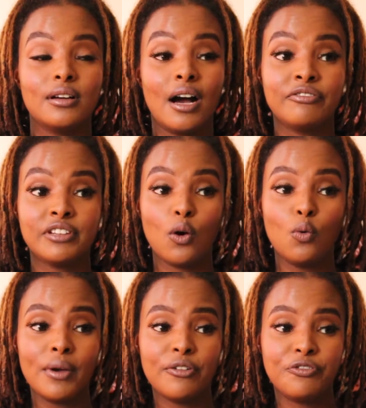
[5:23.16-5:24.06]
after
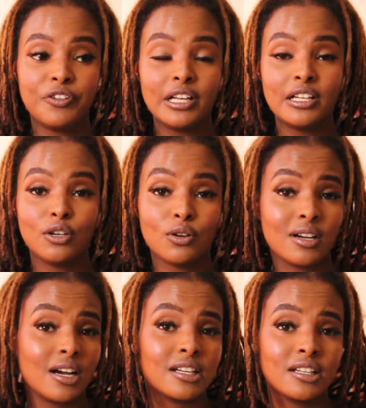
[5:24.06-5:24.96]
umefeel your
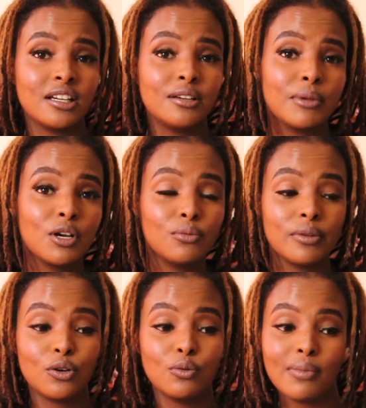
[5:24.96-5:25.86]
gari,
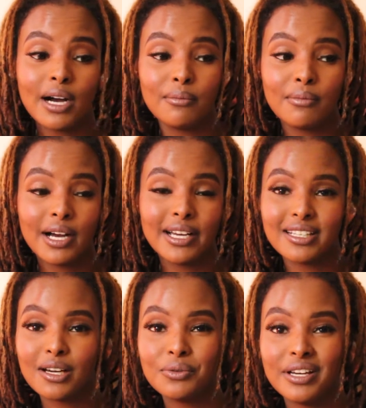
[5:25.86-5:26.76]
umekubamba
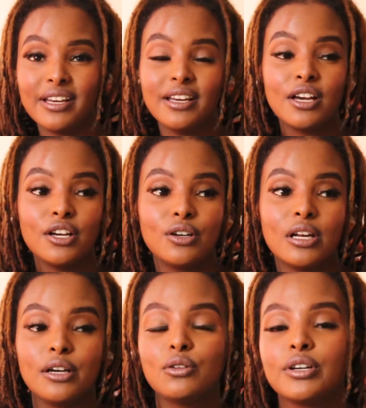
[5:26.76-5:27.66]
in a way, you're
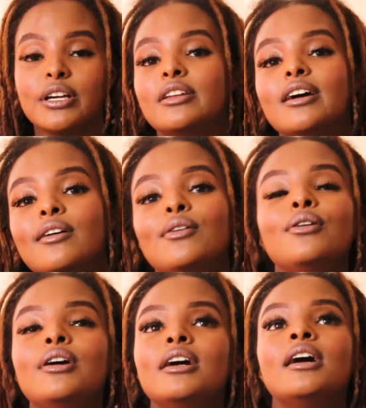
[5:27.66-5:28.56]
like, okay,
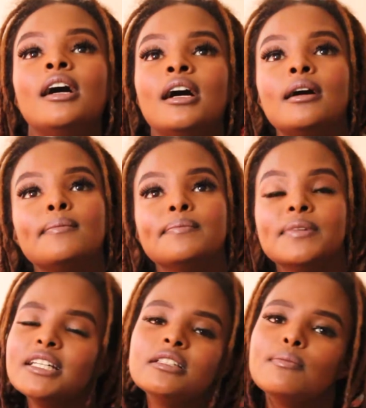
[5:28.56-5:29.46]
now
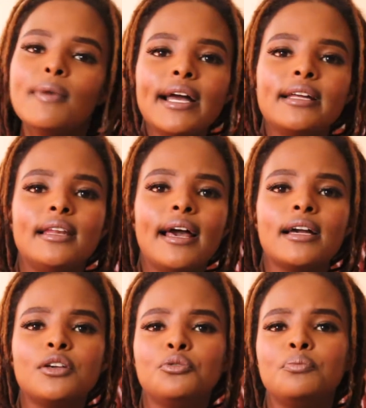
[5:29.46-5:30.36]
it's mine.
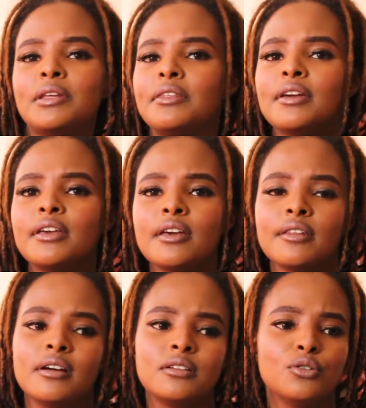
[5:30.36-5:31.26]
Like you'll be thinking
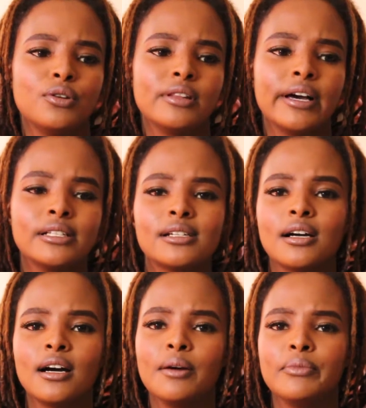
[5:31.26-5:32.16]
that you're in that
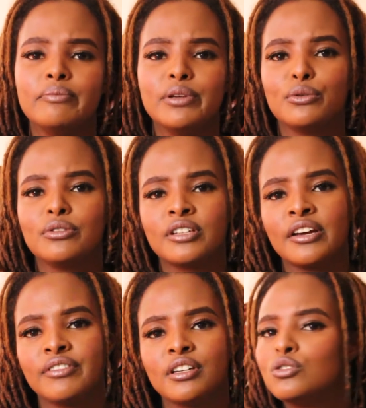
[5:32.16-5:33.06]
car, maybe you're
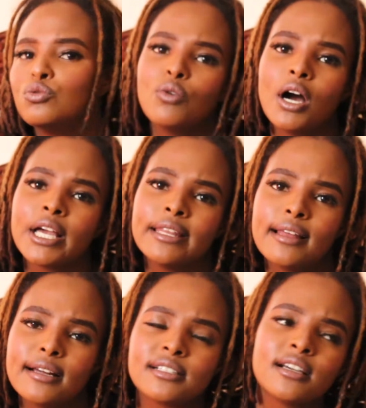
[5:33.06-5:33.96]
driving to work in
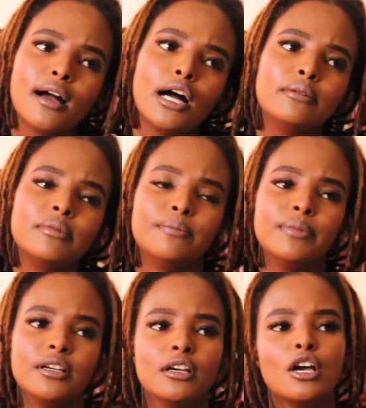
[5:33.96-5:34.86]
that car,
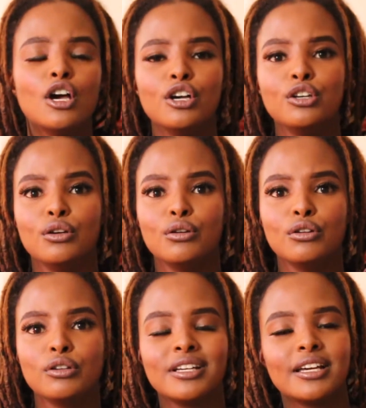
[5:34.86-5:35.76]
maybe
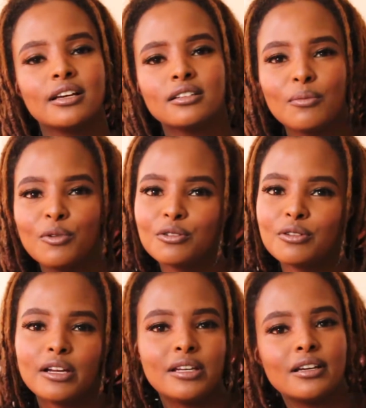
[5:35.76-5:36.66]
you're taking someone on
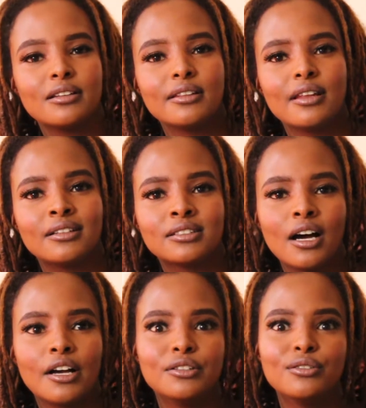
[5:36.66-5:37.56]
a date in that
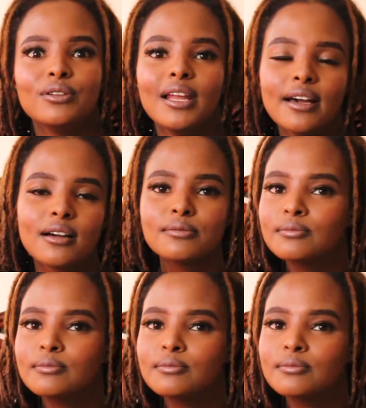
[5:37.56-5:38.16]
car, like